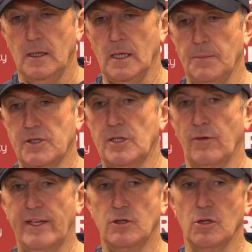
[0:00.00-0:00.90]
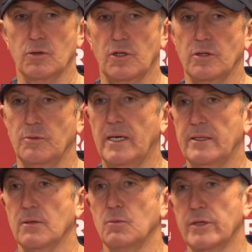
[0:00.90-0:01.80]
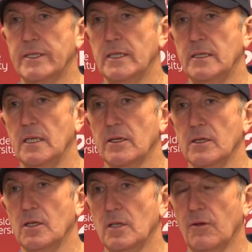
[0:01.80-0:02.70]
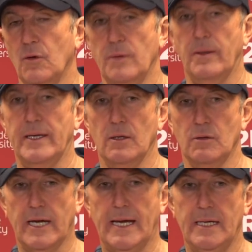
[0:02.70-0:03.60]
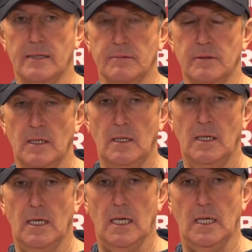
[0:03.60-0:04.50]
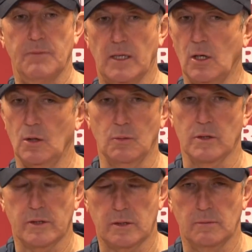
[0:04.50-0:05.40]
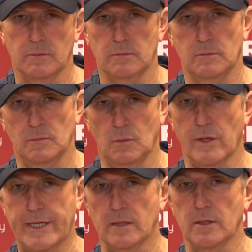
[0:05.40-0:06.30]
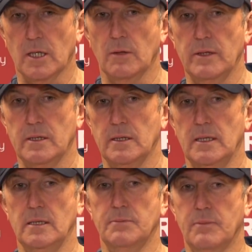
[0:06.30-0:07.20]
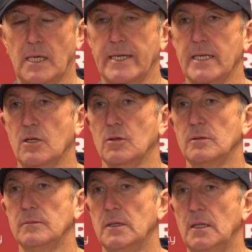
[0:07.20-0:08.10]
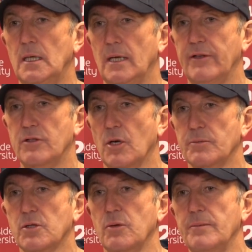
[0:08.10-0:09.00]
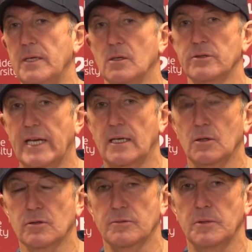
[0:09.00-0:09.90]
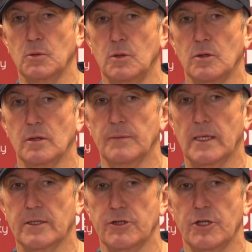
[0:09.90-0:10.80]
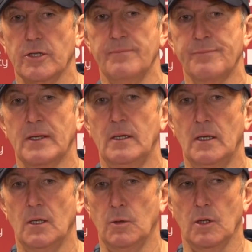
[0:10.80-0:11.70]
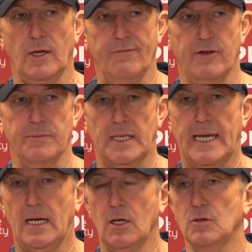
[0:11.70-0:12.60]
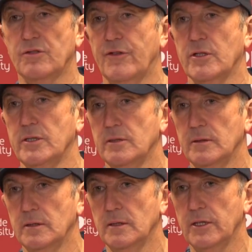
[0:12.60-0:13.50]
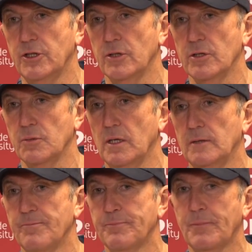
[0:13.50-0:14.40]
I still think George can do better than what he did the other night. I thought he played okay, and the goal was what he can do. He's clinical. If it drops to him, he got 10 goals for Millwall last year. We're looking for him to get goals for us this year as well.